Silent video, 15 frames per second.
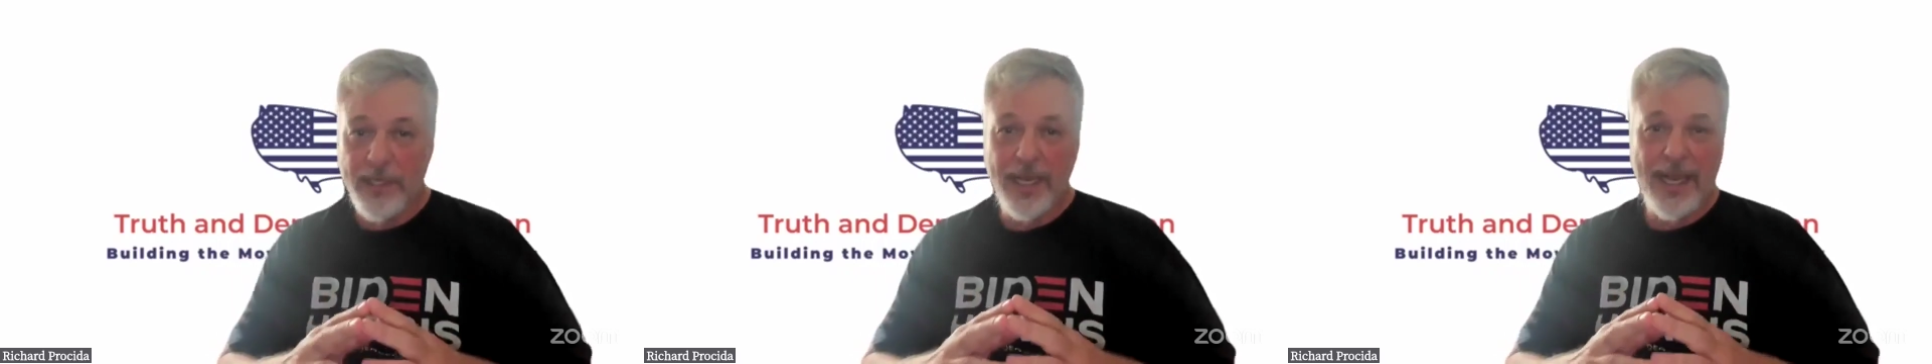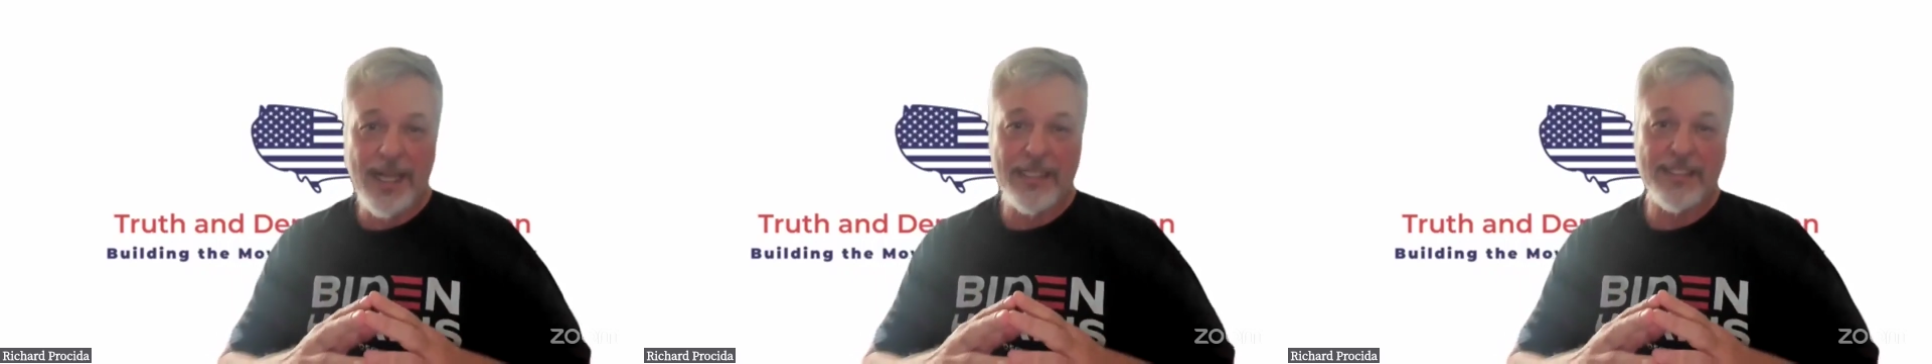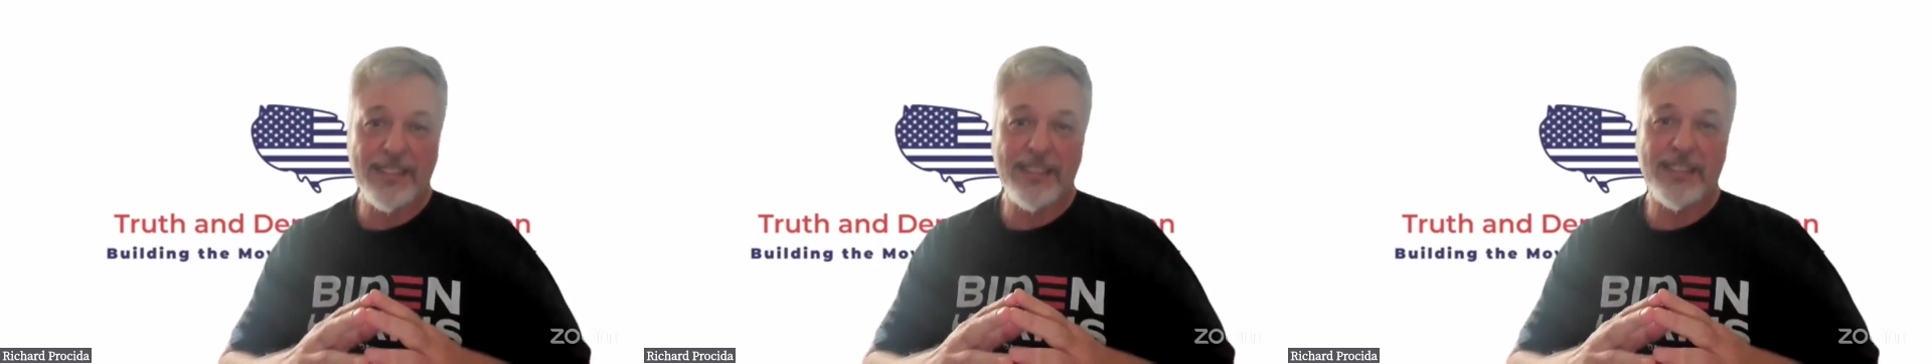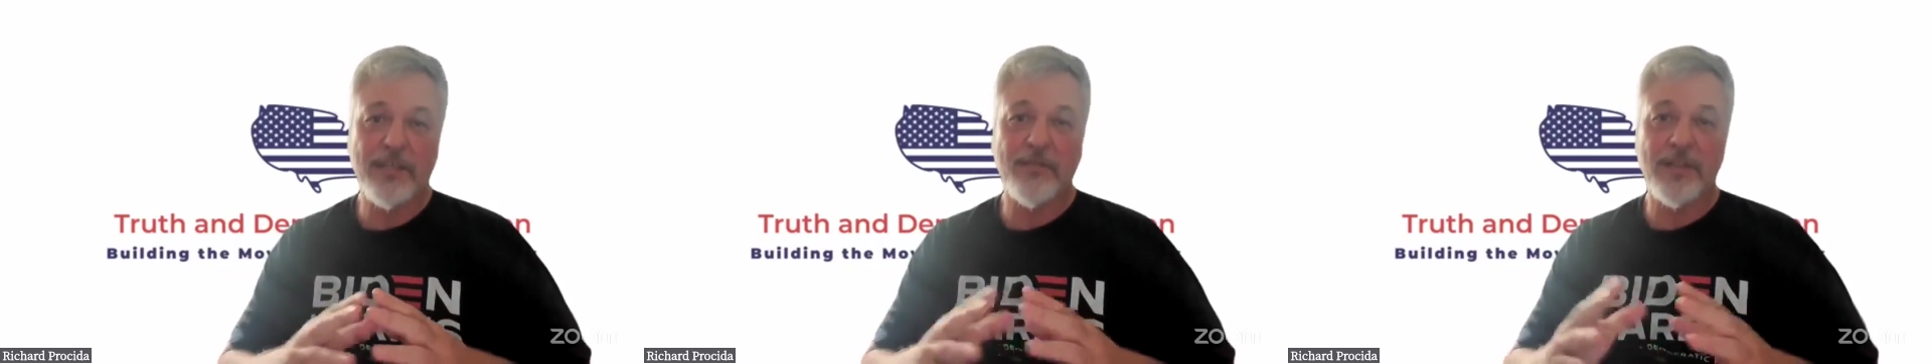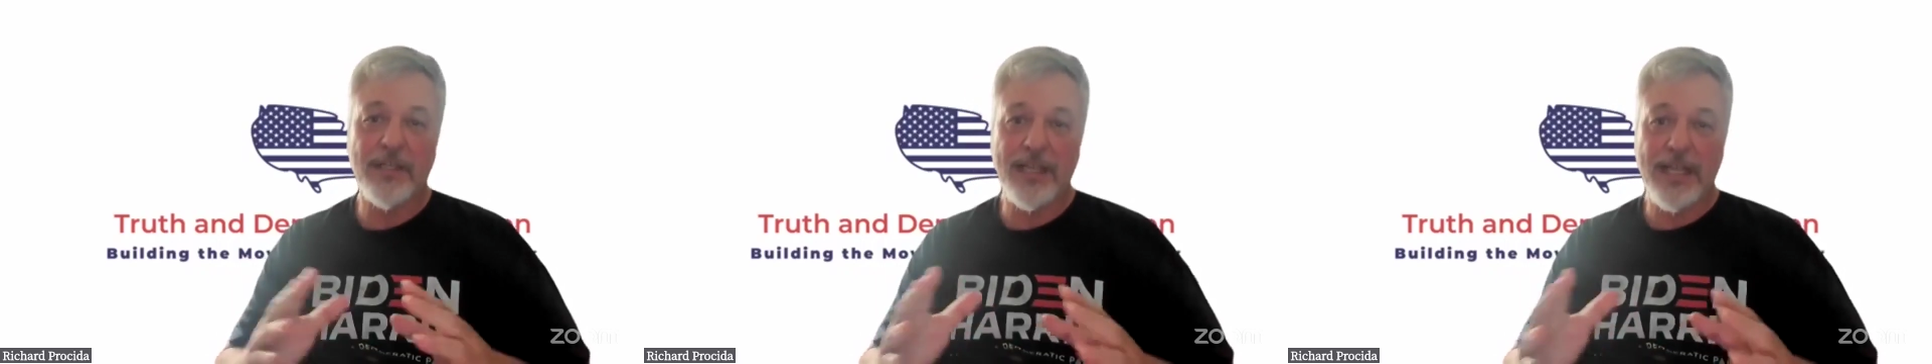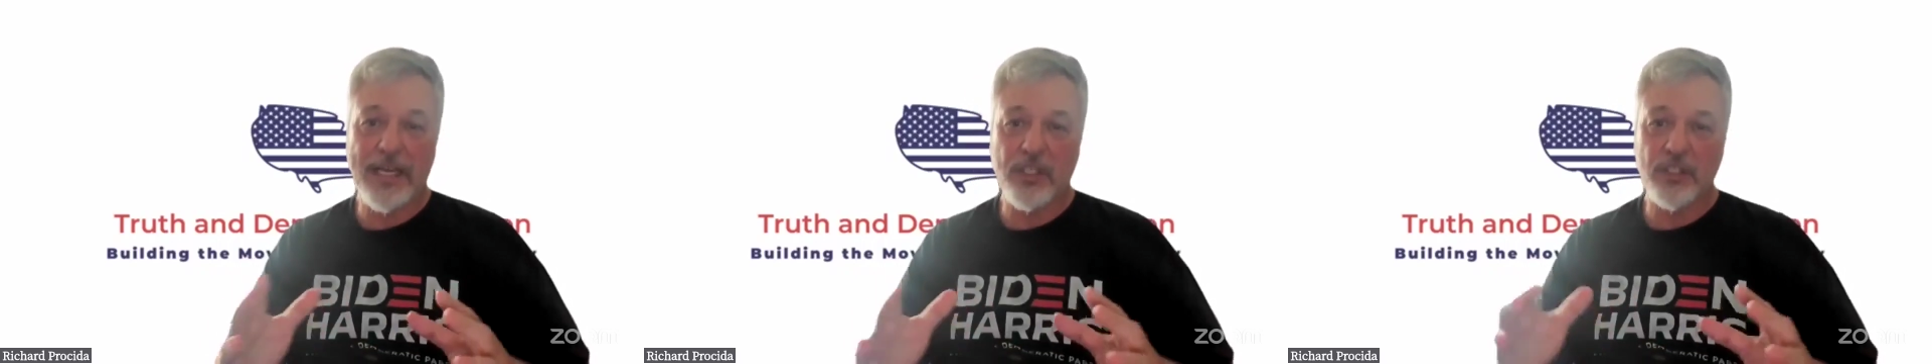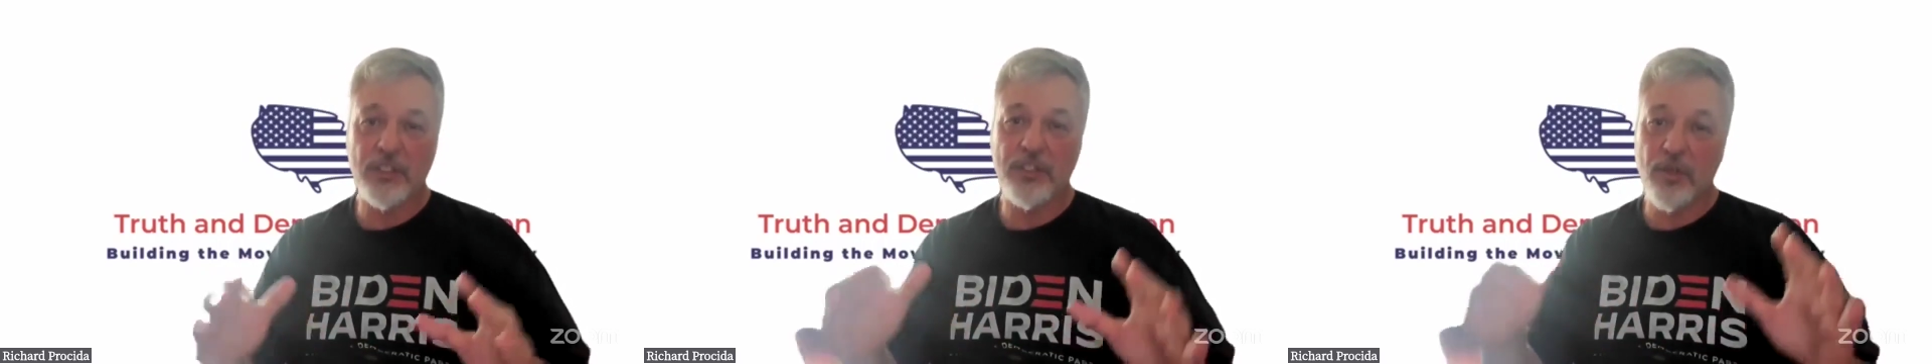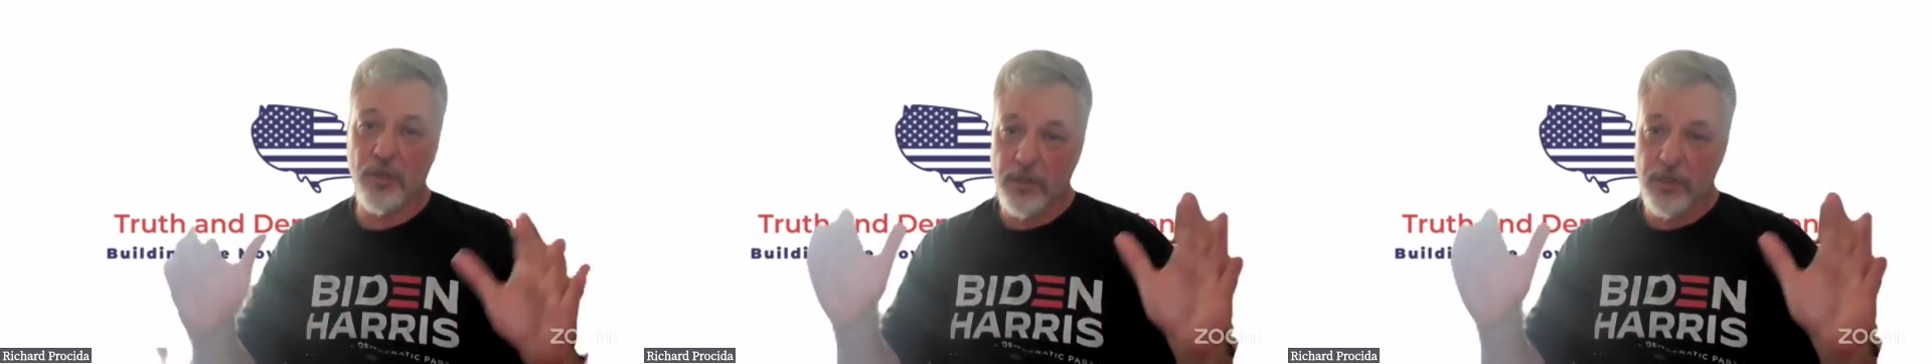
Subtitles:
analyses of the election are,